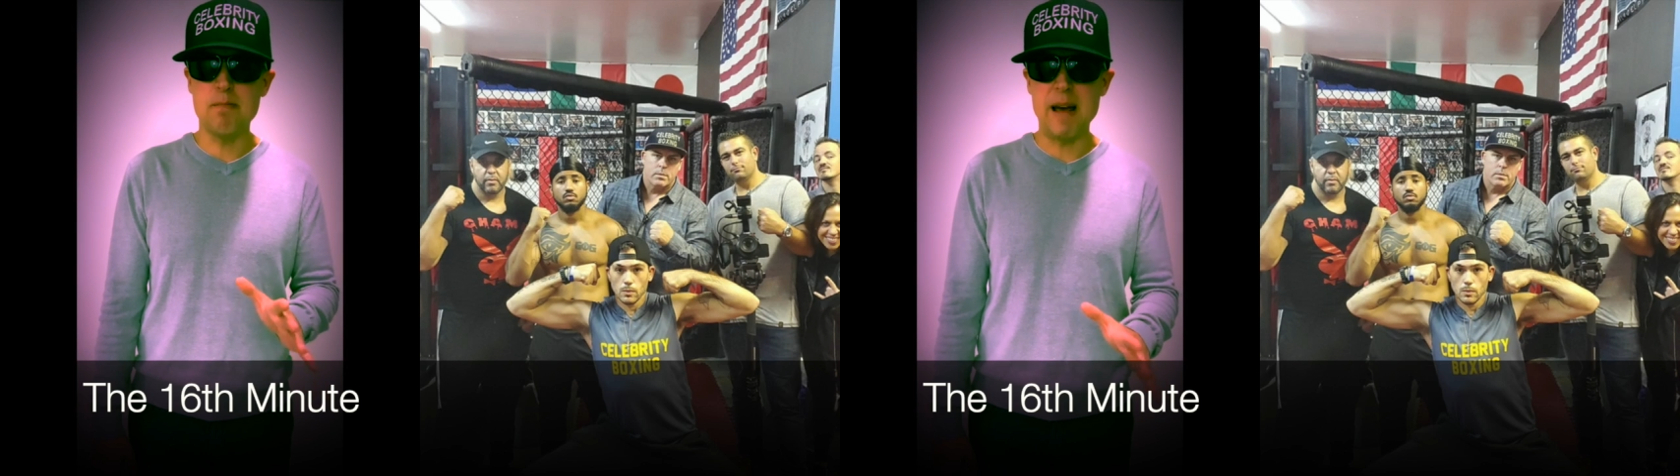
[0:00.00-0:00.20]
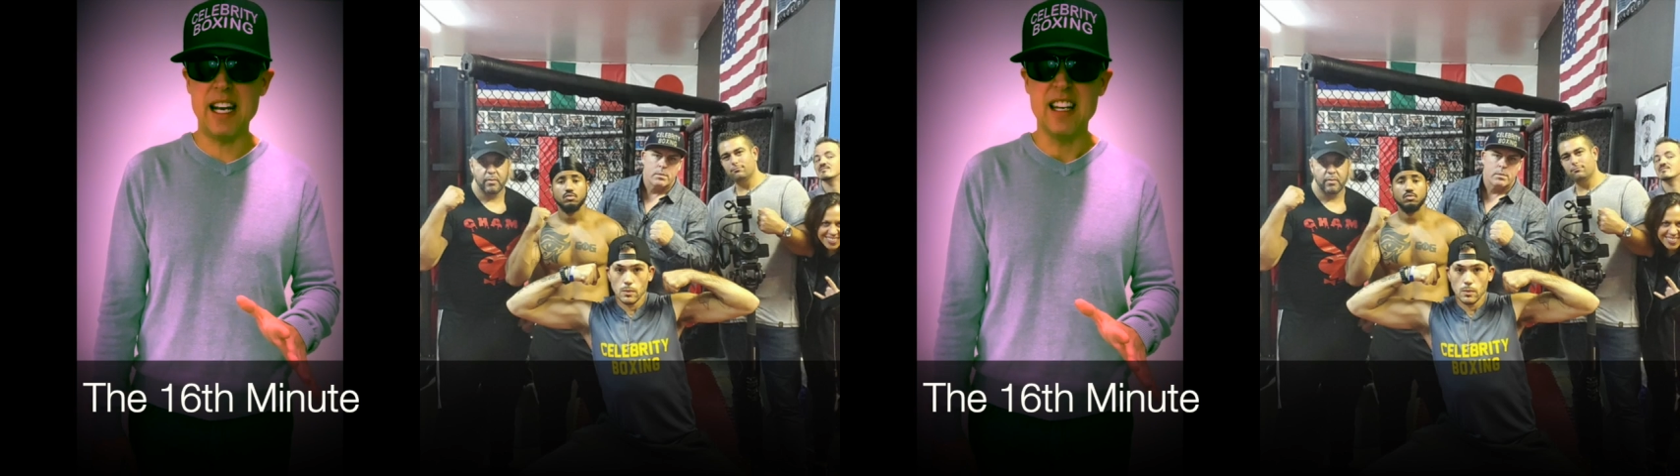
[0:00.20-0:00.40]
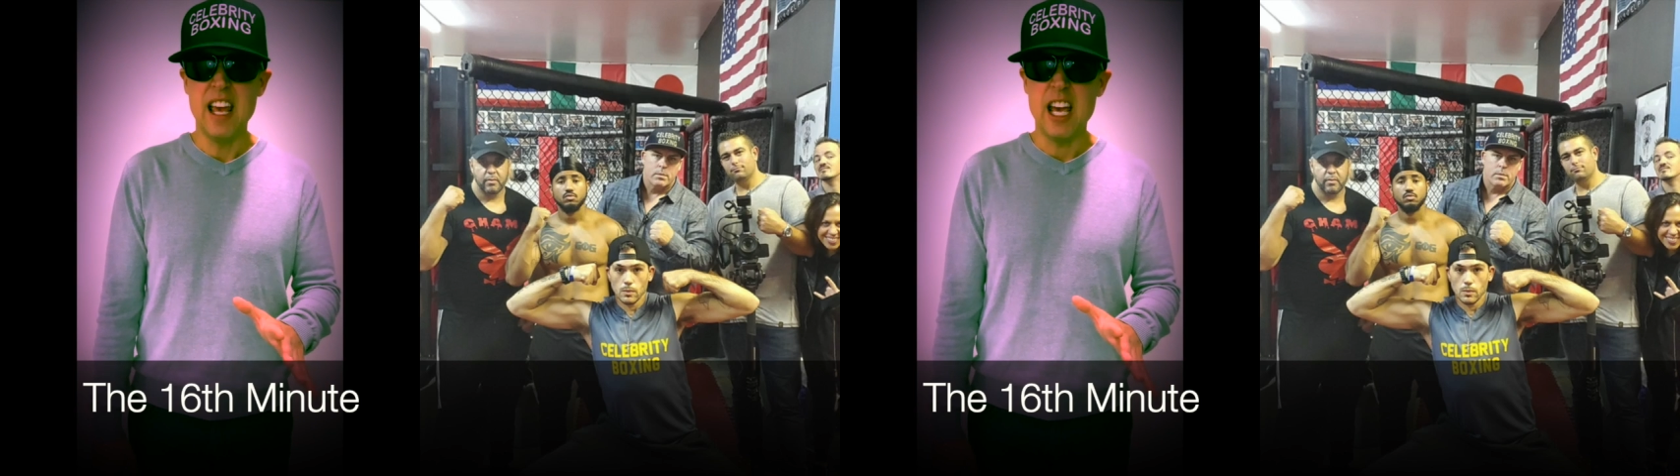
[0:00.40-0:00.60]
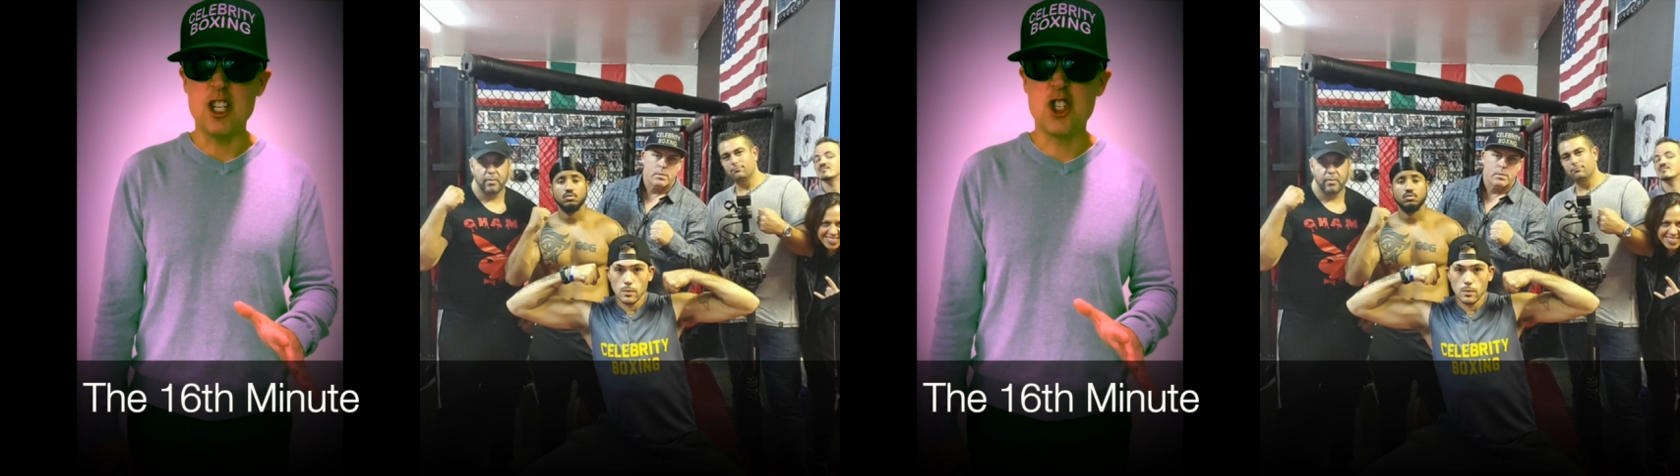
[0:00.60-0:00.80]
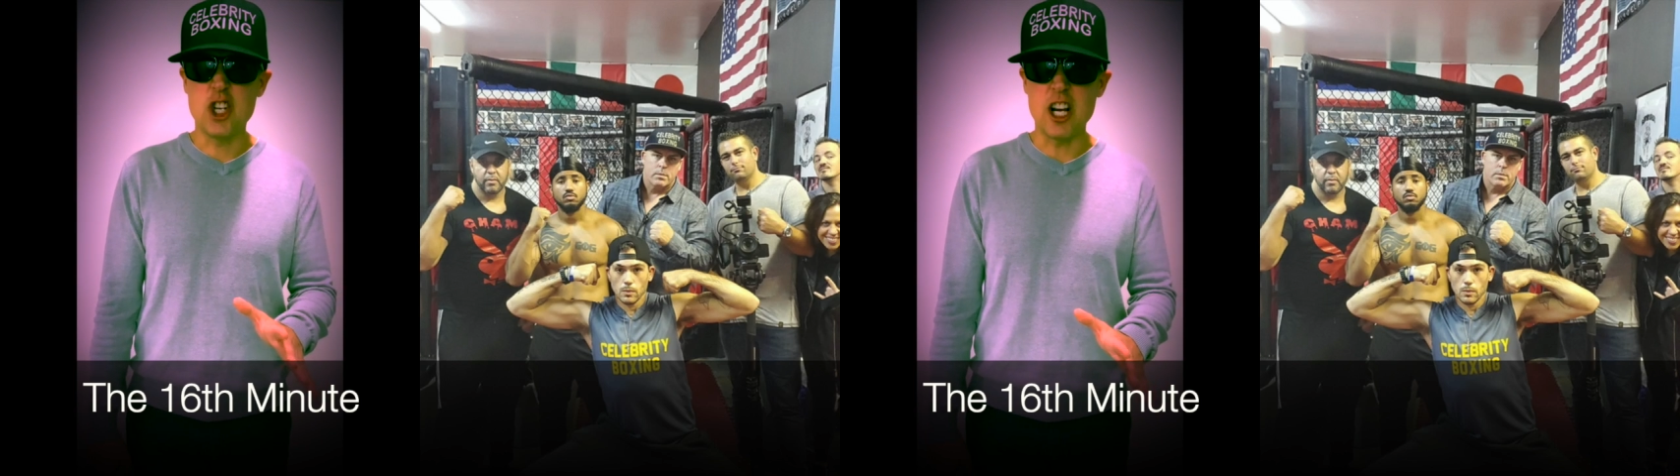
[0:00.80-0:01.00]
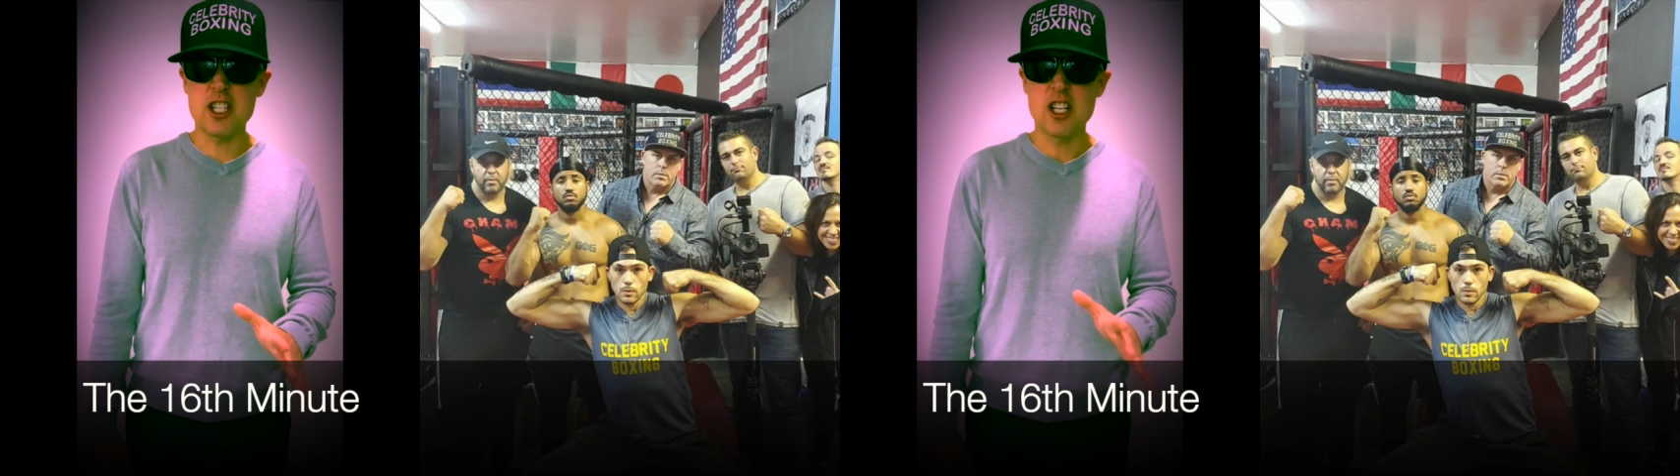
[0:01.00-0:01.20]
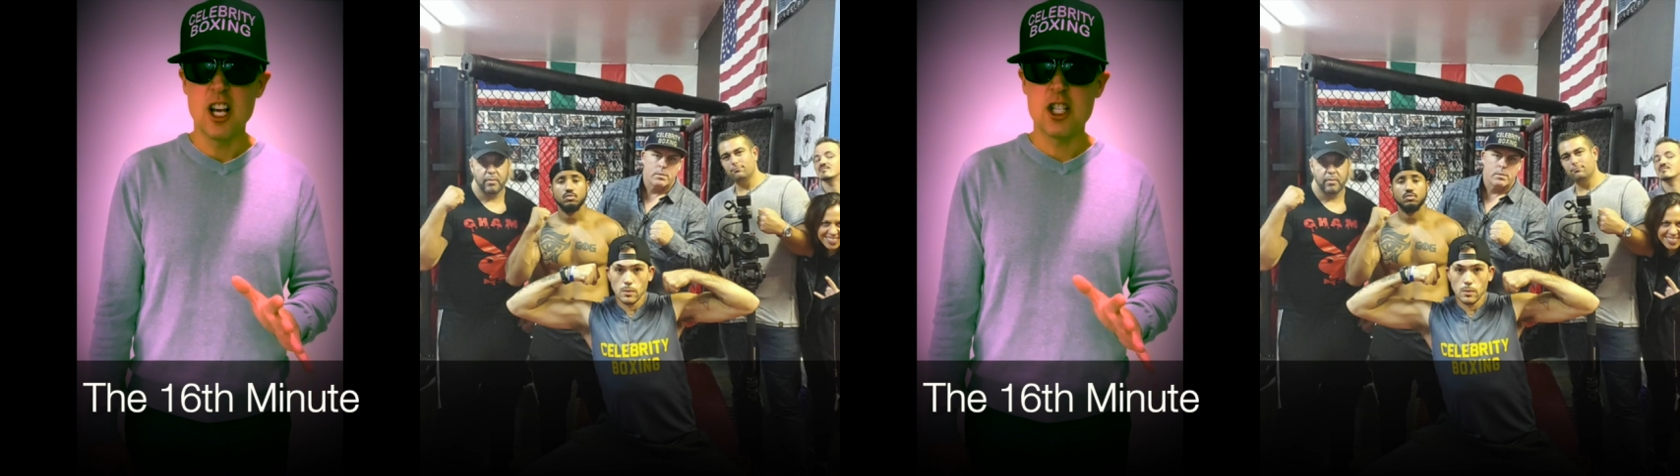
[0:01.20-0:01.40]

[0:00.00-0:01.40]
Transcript: Minute. It just